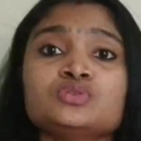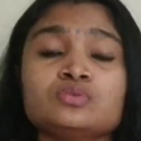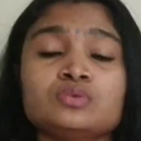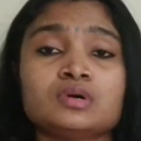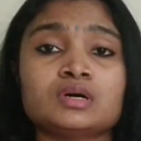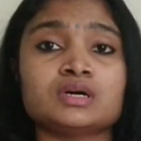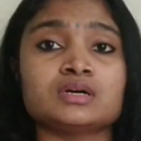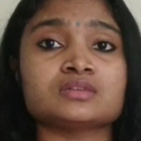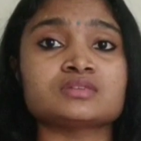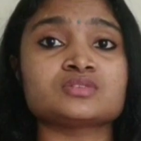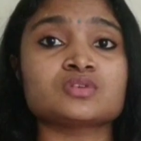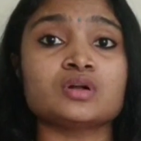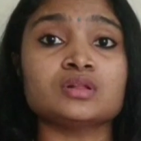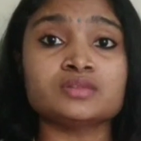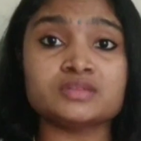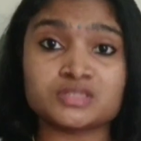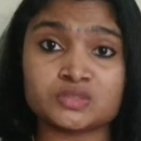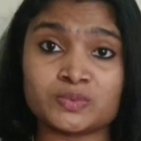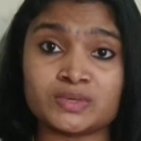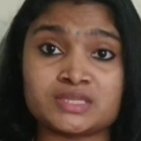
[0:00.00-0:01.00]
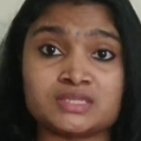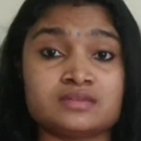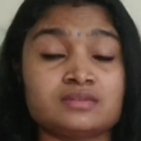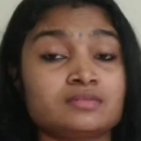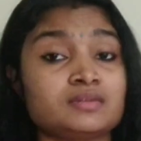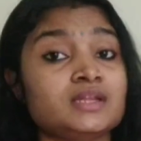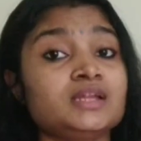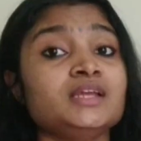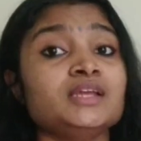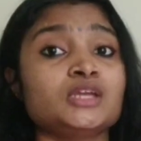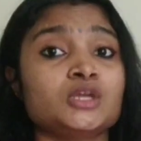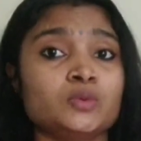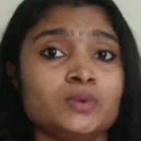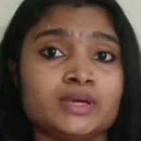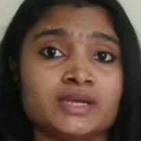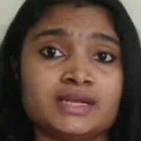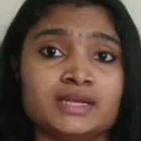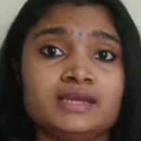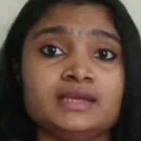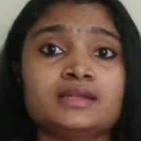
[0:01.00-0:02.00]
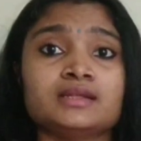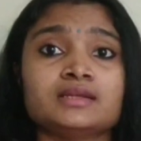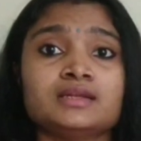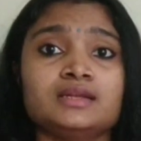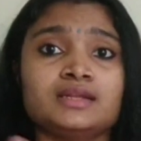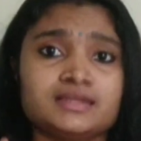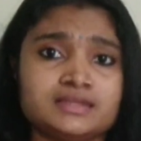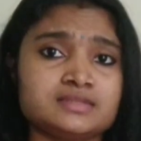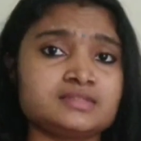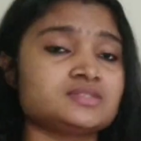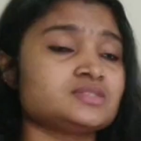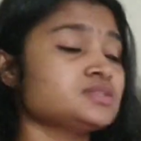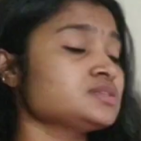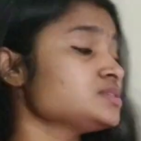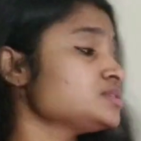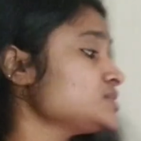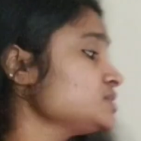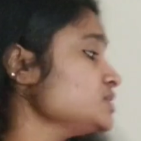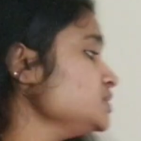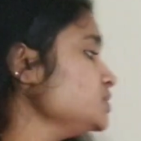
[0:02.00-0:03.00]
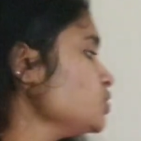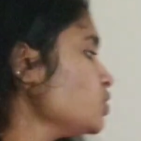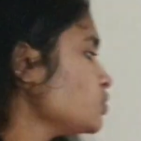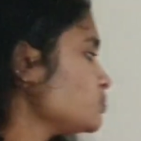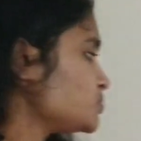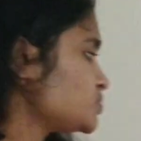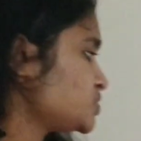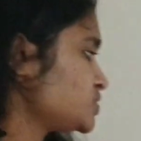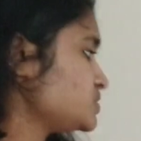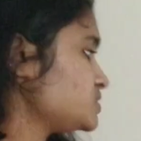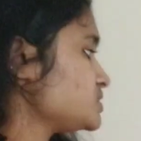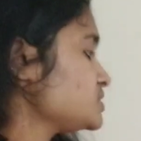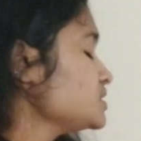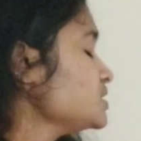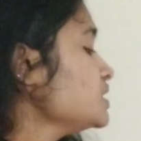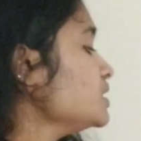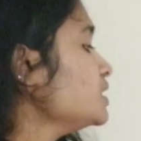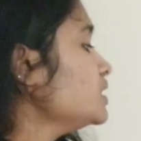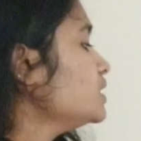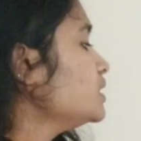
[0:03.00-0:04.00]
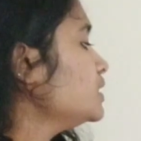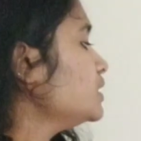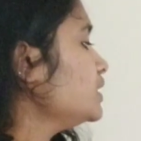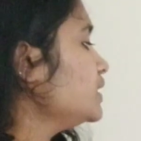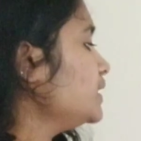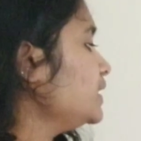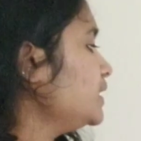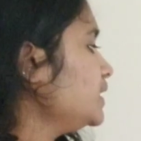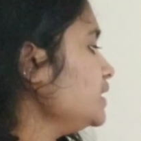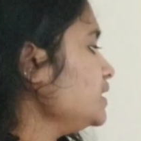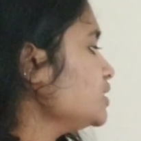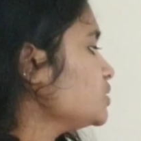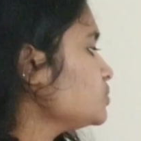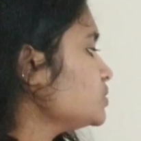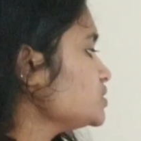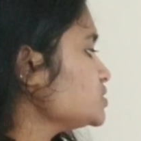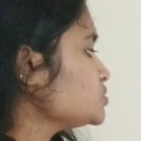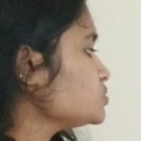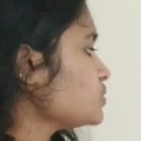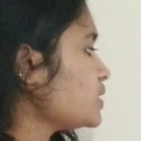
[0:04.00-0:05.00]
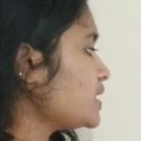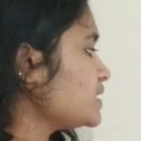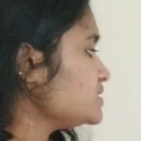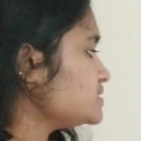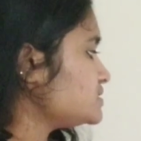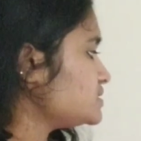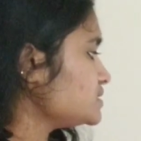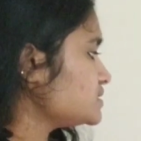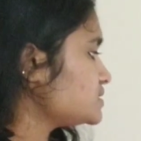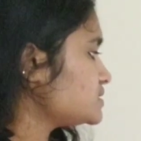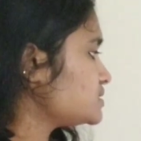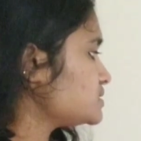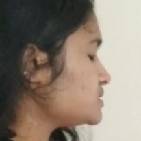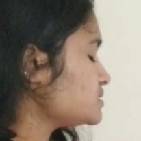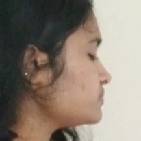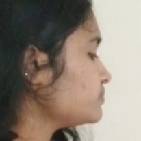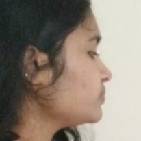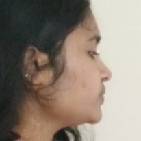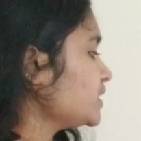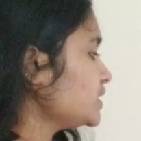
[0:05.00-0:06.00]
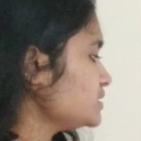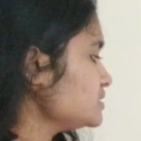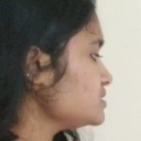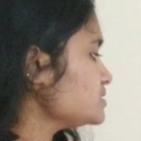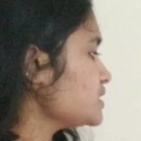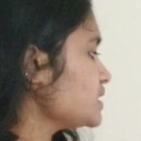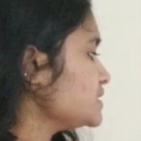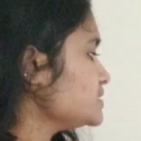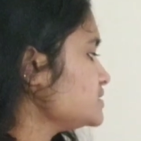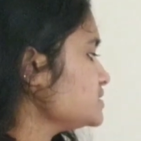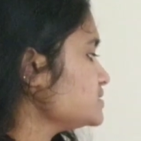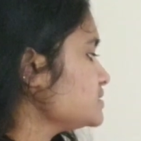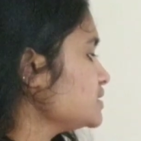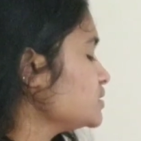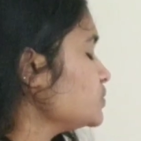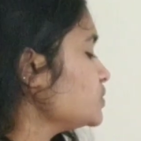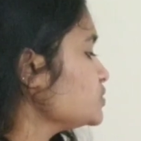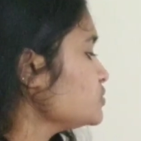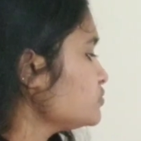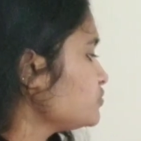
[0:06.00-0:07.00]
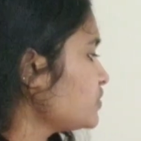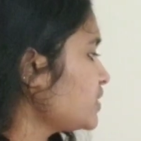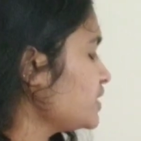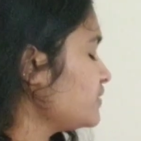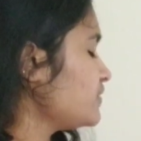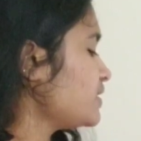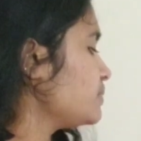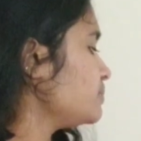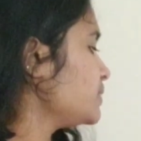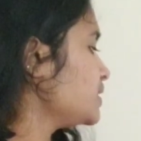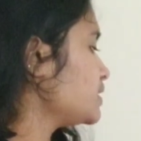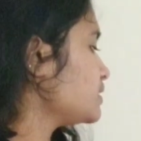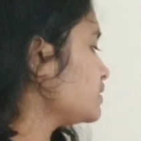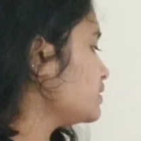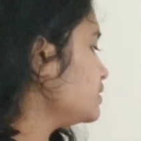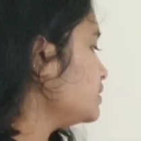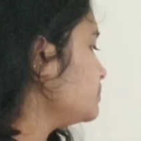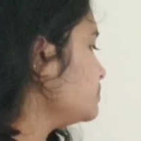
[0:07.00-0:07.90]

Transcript: To solve this question really quickly, let us just see the options. A equal to I6, that is I6 equal to 5 ampere.